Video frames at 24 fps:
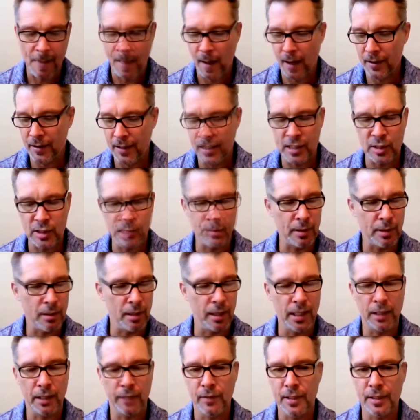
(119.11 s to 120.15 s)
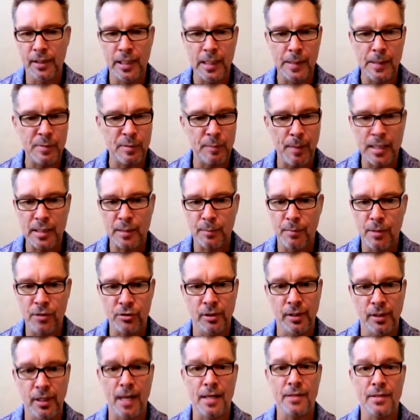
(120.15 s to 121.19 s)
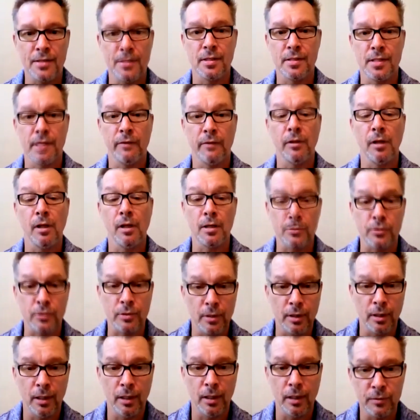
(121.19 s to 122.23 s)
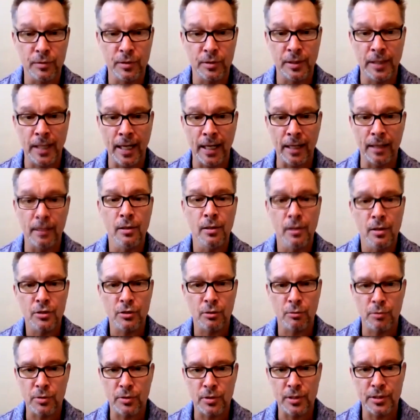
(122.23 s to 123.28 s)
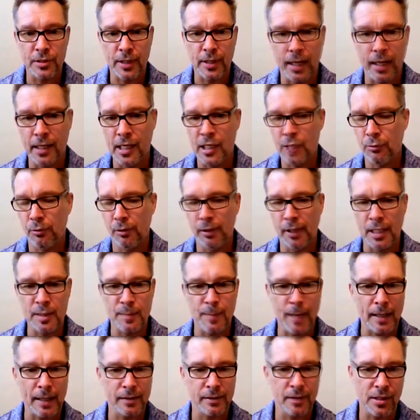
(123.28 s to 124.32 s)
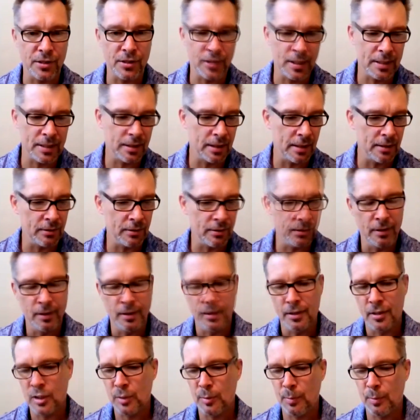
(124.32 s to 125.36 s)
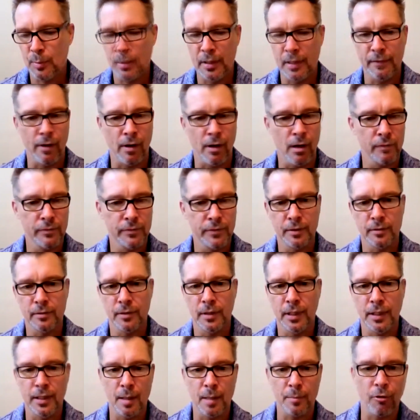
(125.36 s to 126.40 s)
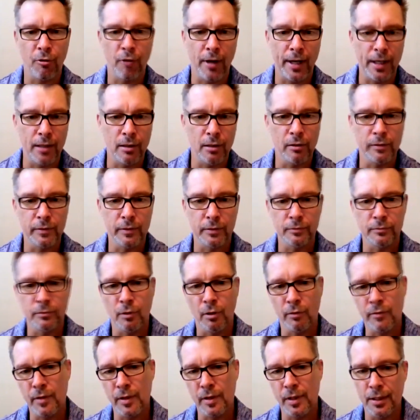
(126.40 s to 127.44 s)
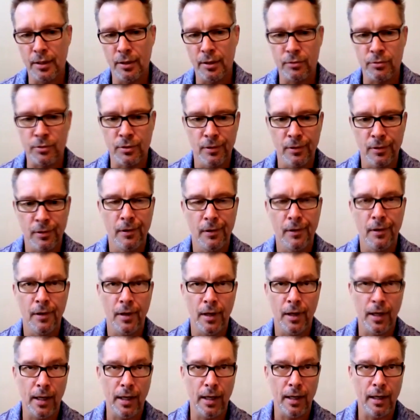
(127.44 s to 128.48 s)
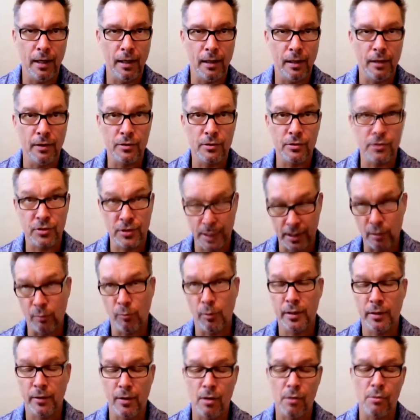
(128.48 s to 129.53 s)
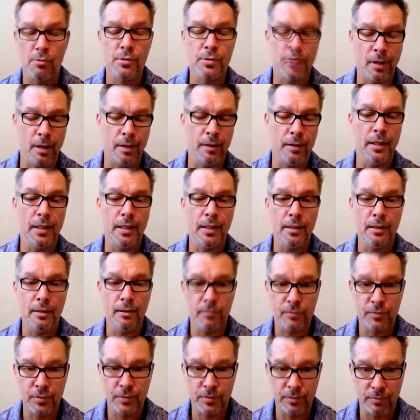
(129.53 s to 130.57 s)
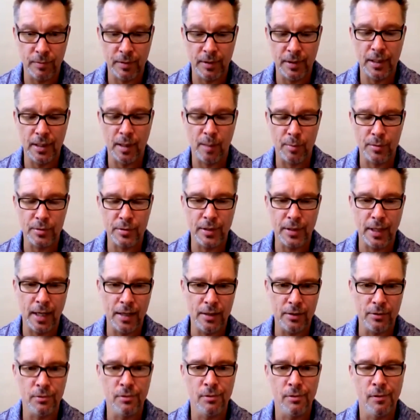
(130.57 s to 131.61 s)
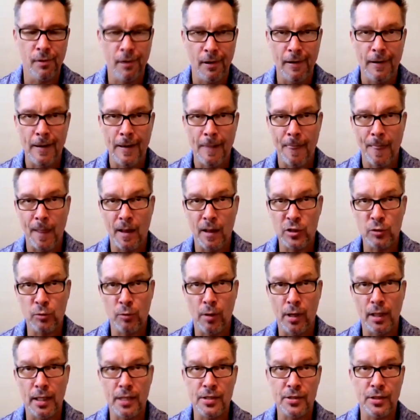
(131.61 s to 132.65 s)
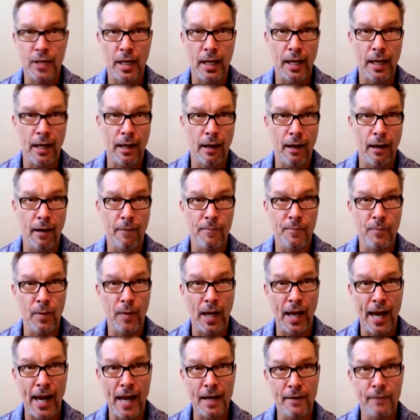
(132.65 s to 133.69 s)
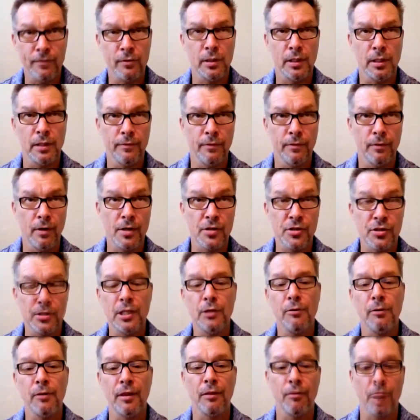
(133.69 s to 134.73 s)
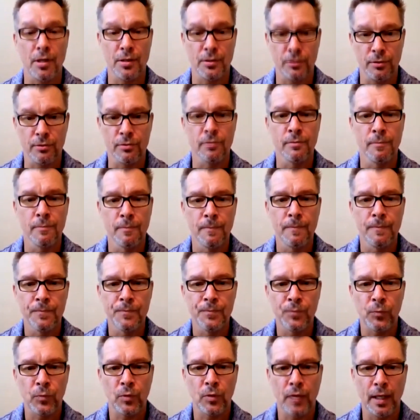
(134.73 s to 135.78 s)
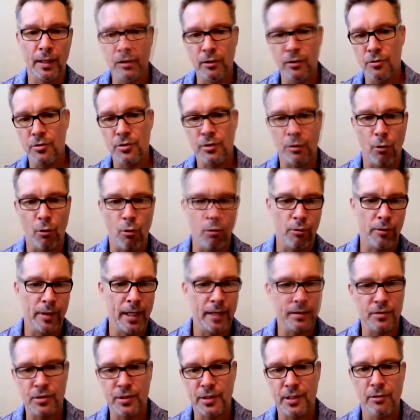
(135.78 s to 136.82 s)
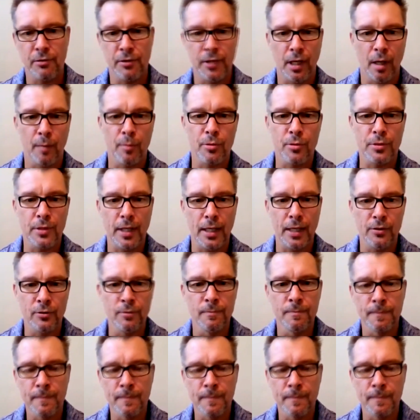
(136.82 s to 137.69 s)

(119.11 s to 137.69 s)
I think it's been on every deep space mission NASA has ever launched uh, to date. So it's, it's history that dates back to the 60s. It's been evolved and, and upgraded over, over the years. And there's a single one of those on the, the upper stage, as well as a, uh, a handful of uh, steering thrusters that are used to orient and steer the upper stage.